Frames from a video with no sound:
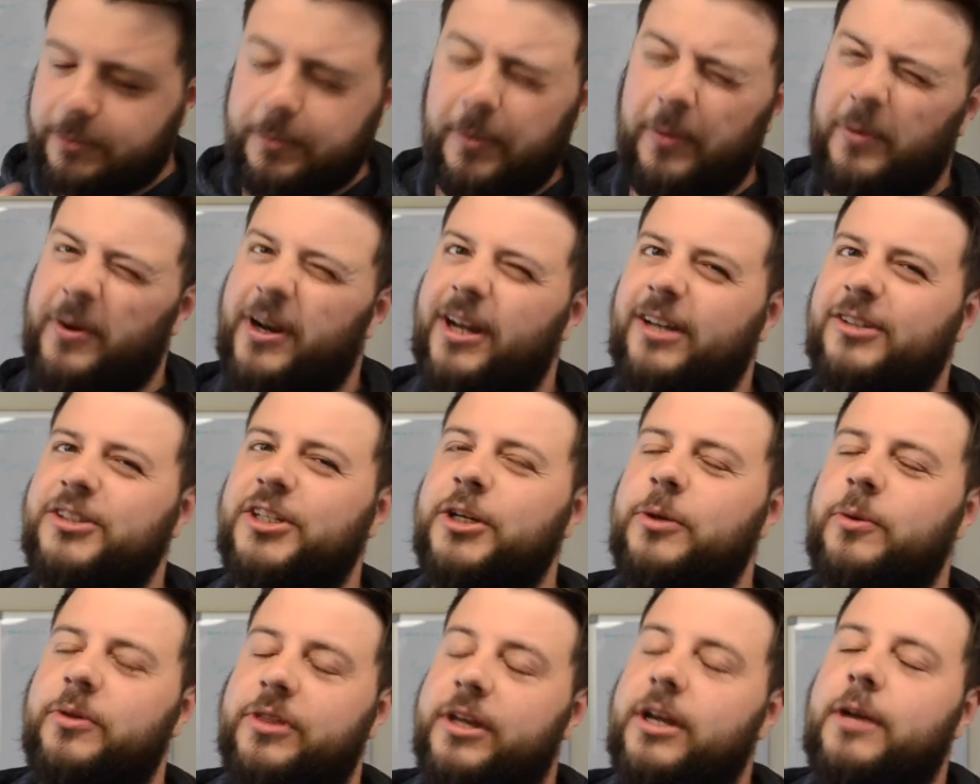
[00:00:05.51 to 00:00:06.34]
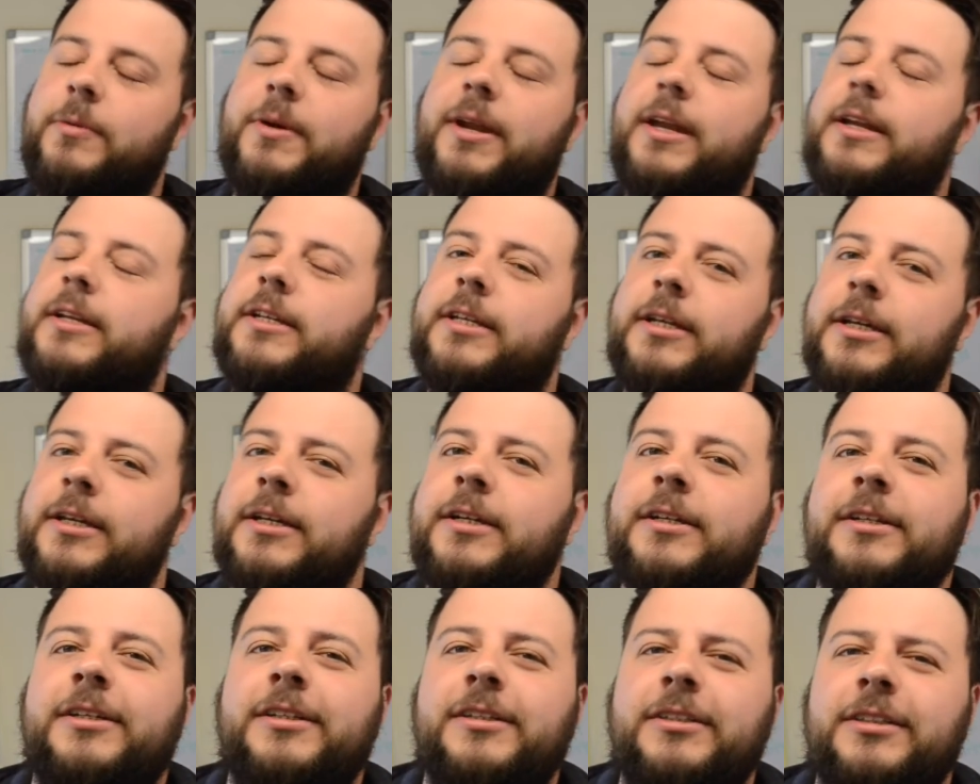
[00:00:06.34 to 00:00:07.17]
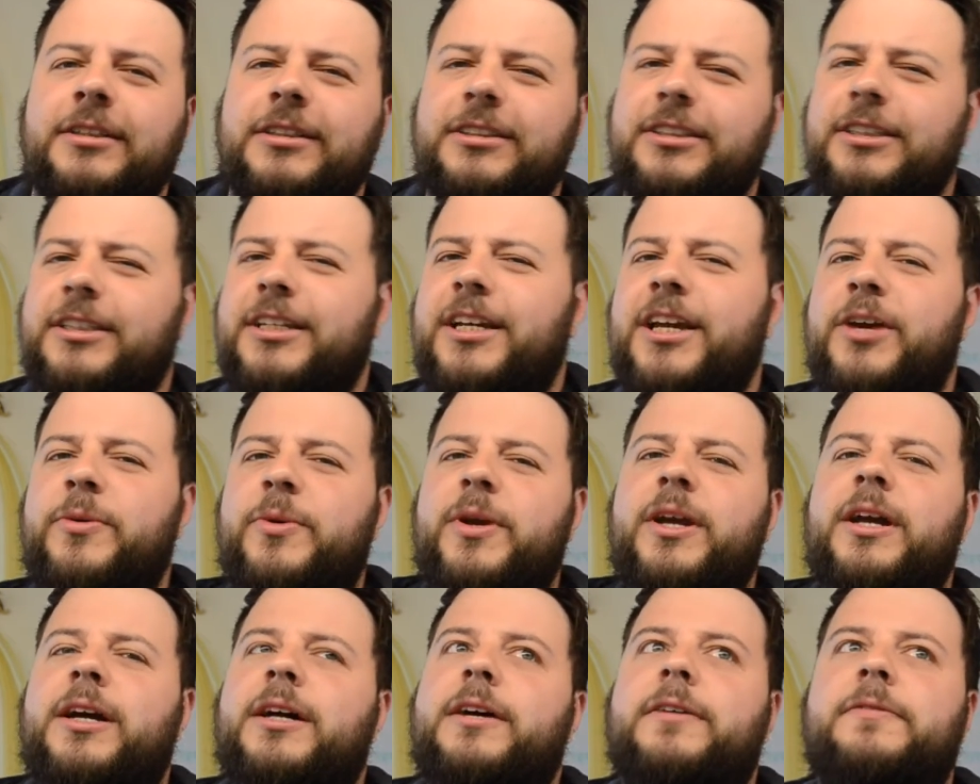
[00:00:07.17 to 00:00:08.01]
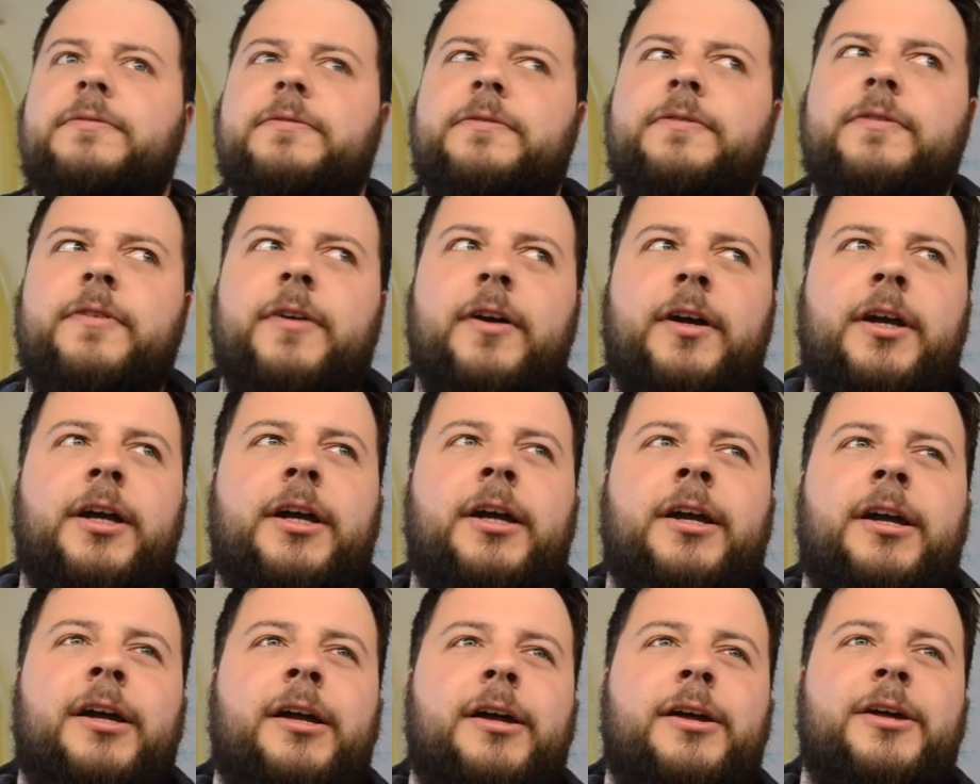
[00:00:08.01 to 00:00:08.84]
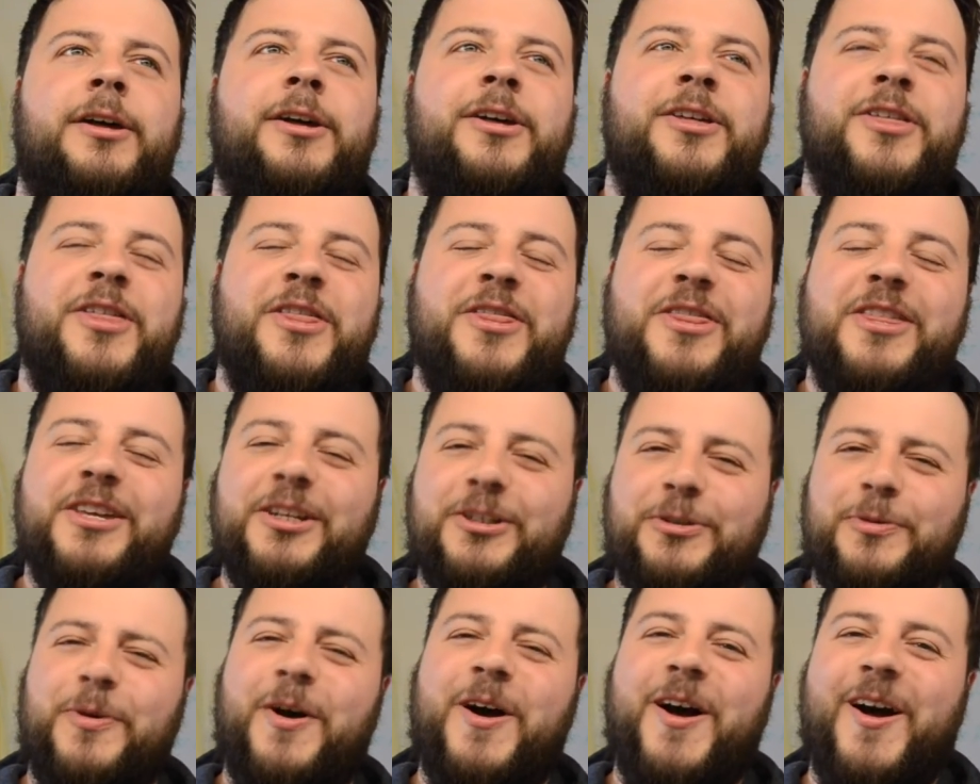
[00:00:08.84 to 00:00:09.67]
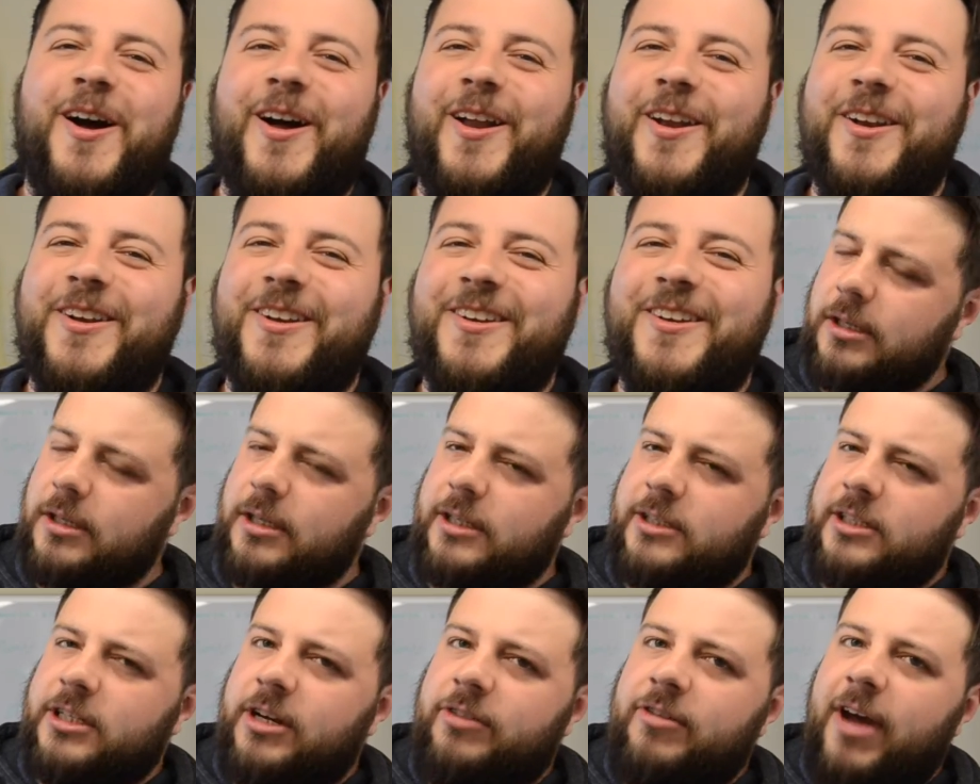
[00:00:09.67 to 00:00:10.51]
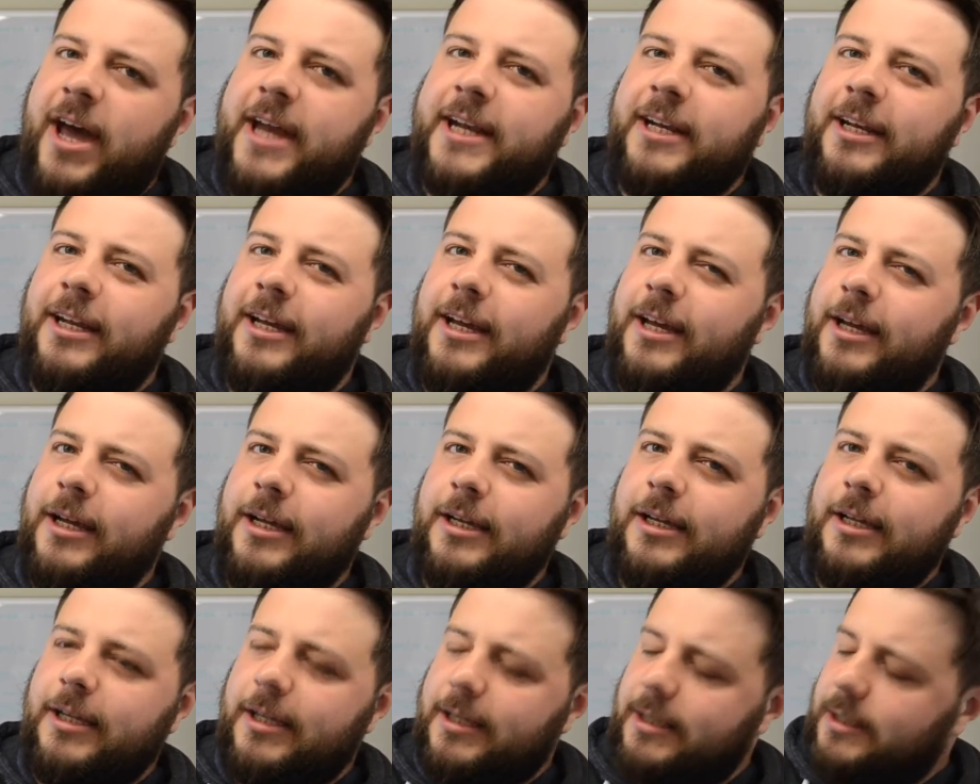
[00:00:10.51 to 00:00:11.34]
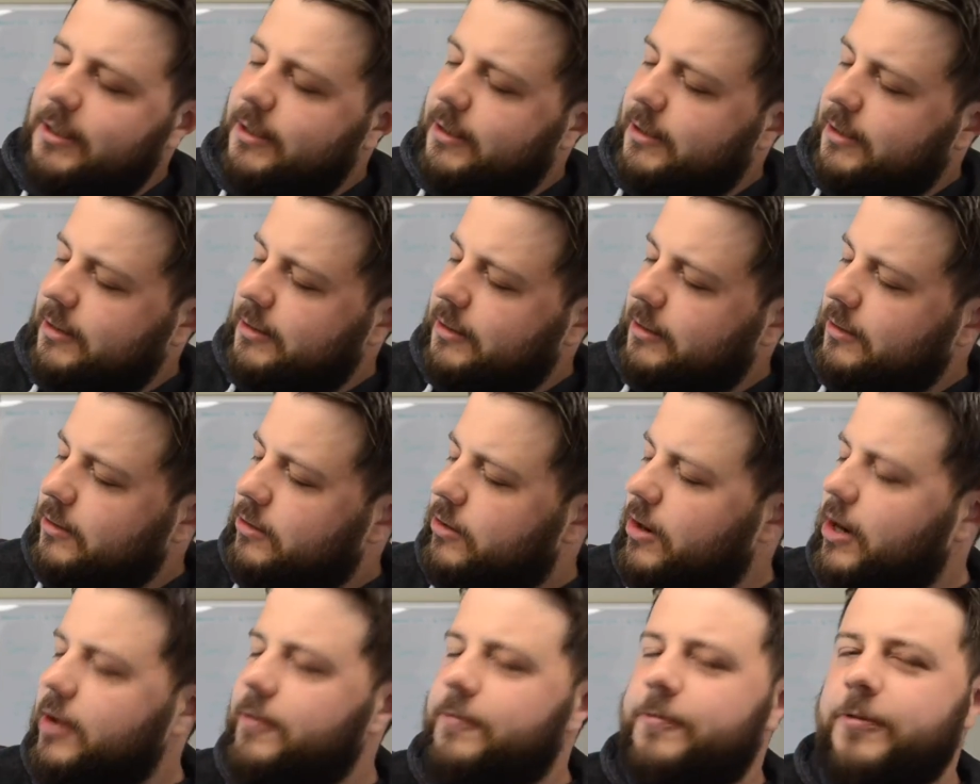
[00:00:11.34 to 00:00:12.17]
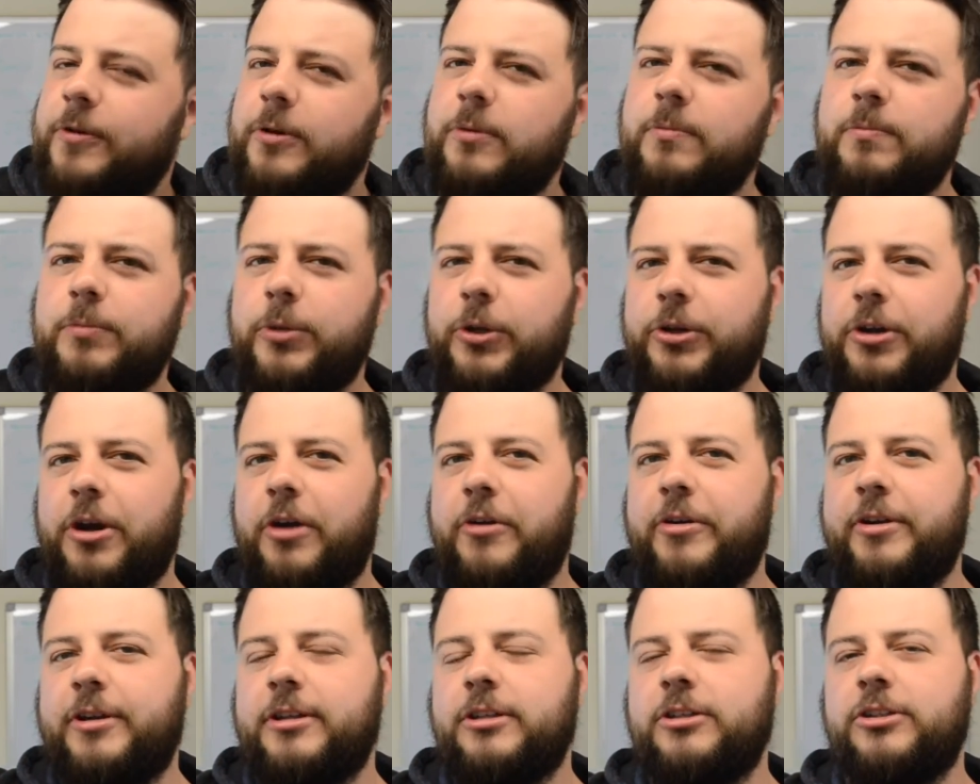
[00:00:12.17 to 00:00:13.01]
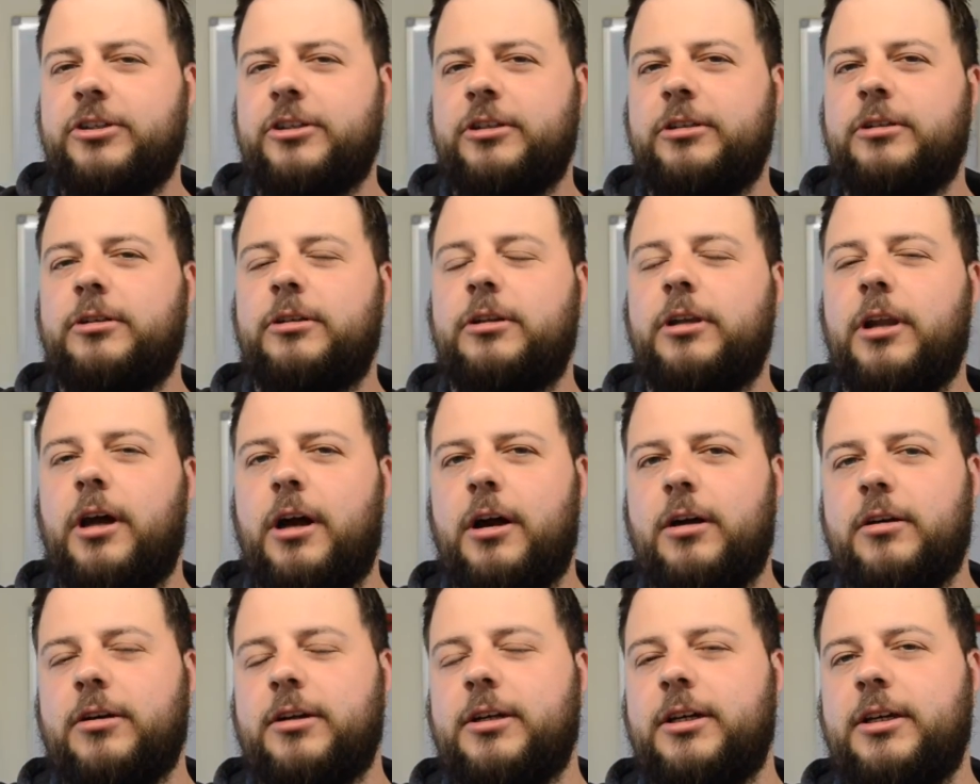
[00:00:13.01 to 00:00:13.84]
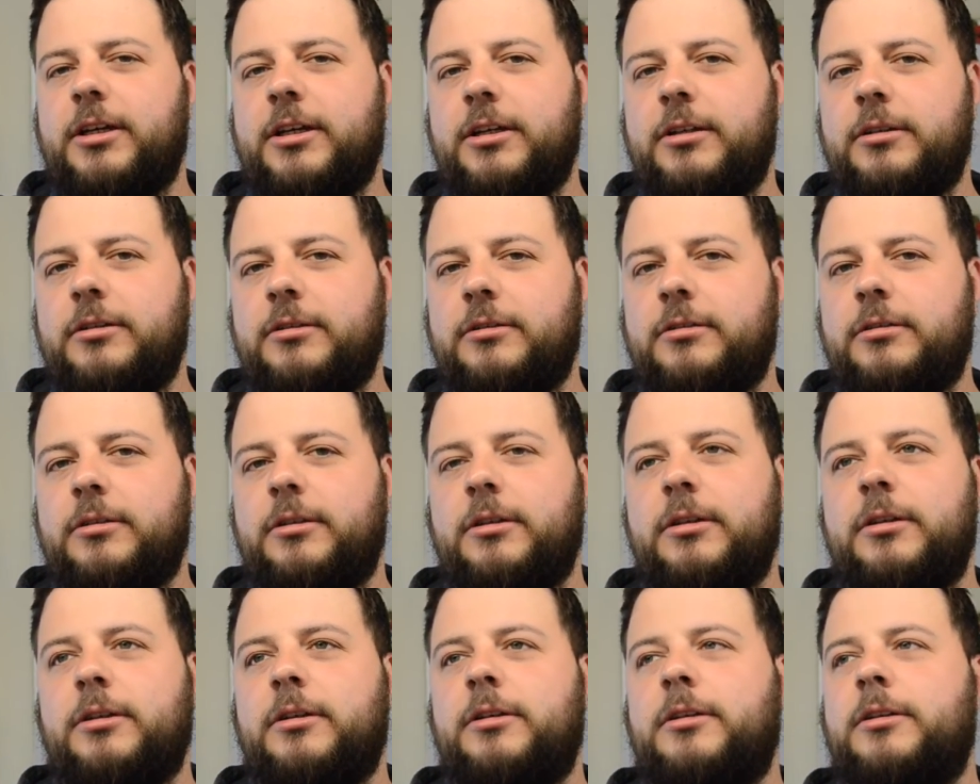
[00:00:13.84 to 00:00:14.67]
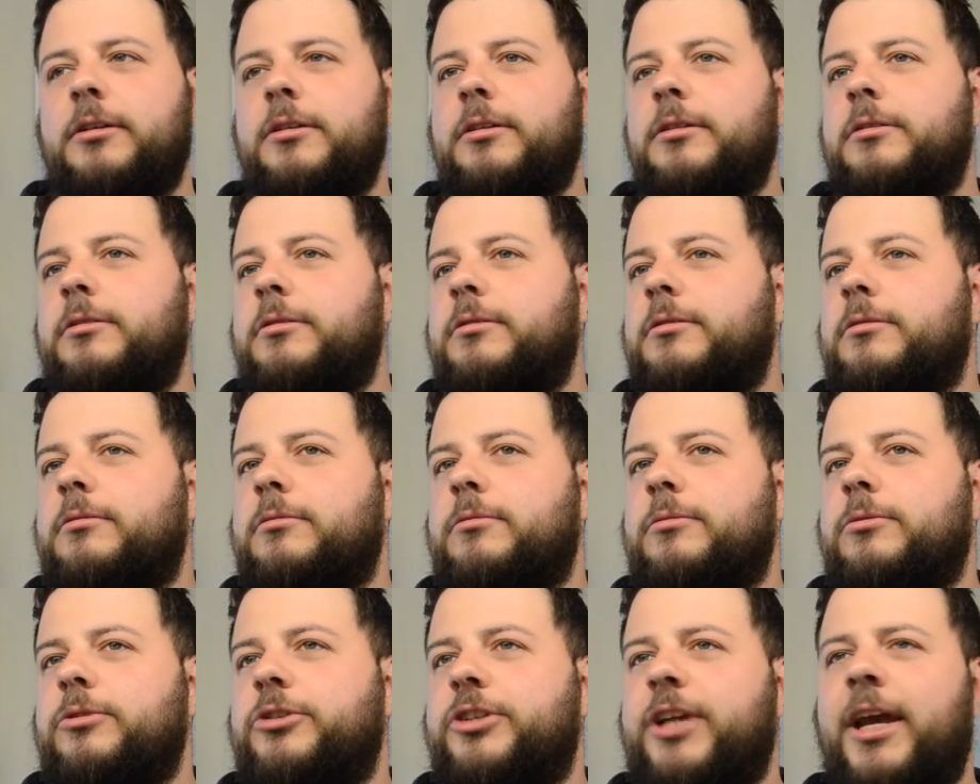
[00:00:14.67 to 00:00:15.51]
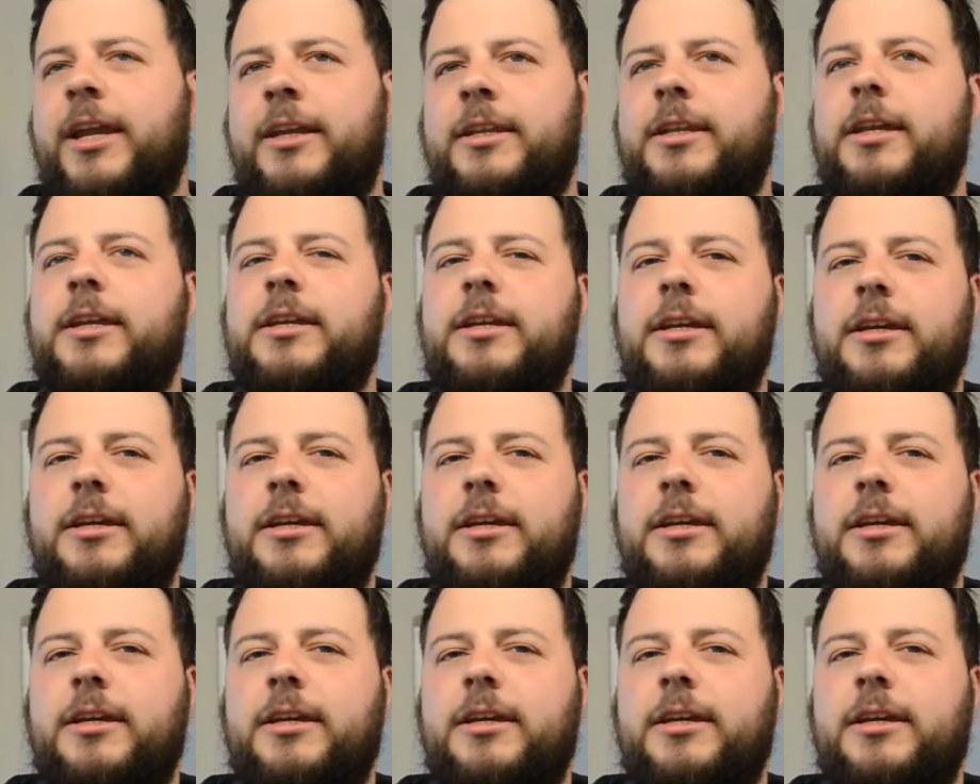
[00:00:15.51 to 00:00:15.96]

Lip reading: pick one out and see what we think about it. And today we have this one. It's a Radler Grapefruit and Blood Orange Lager Shandy.